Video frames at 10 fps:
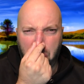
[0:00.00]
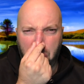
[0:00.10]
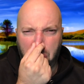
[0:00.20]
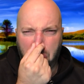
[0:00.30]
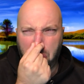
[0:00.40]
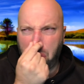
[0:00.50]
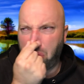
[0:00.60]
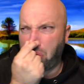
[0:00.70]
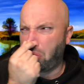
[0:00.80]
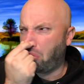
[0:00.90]

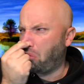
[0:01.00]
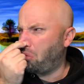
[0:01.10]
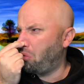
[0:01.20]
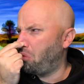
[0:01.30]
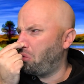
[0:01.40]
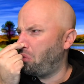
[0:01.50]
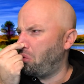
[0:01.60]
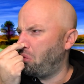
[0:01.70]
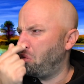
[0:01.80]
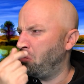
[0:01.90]

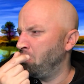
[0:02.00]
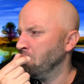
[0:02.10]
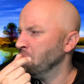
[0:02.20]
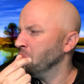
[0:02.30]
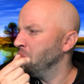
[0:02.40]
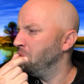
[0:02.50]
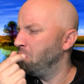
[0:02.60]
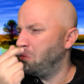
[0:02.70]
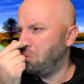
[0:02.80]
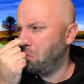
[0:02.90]

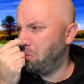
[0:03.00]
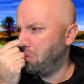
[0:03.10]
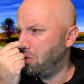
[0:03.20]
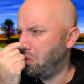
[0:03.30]
(no one is talking)